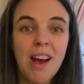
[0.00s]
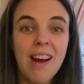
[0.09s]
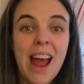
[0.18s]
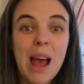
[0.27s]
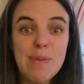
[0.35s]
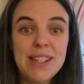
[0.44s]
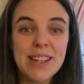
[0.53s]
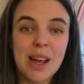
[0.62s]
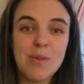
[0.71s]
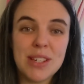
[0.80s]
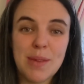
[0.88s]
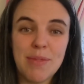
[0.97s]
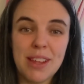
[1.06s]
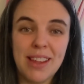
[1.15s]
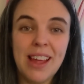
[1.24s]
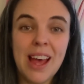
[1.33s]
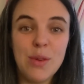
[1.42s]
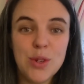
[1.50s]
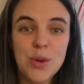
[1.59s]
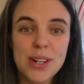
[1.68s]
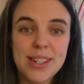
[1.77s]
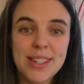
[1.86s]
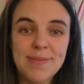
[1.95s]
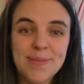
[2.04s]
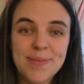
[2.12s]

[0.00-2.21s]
are happy to come to something outdoors.